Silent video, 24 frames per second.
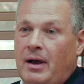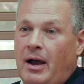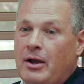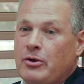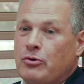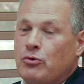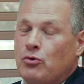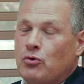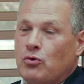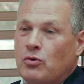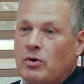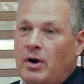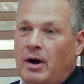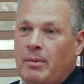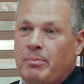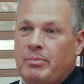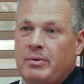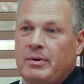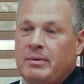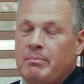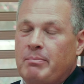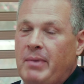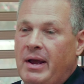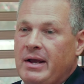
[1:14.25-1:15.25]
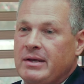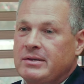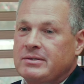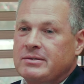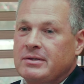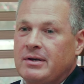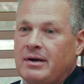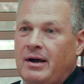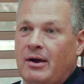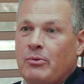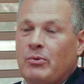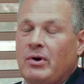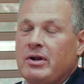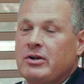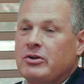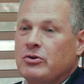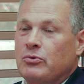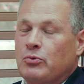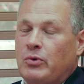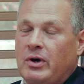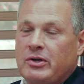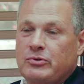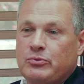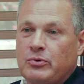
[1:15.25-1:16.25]
I grew up in Mesa. I went
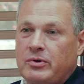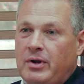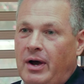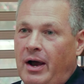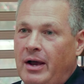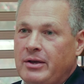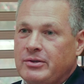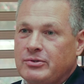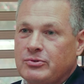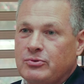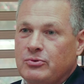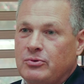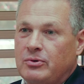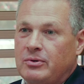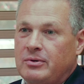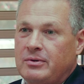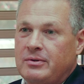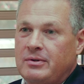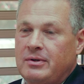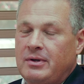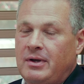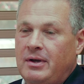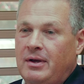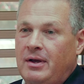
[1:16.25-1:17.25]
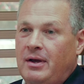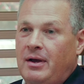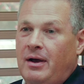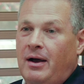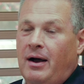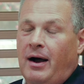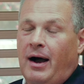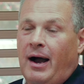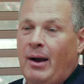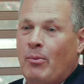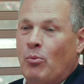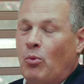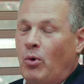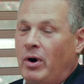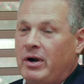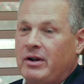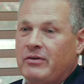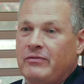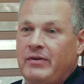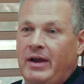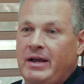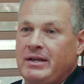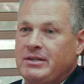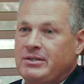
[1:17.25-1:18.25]
to Westwood High School. I'm
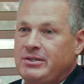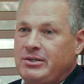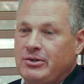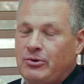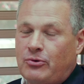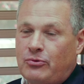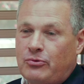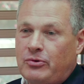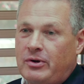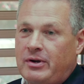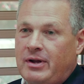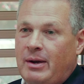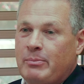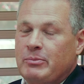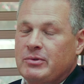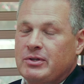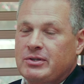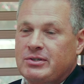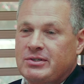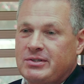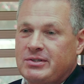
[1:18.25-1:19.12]
one of 8 children. I'm the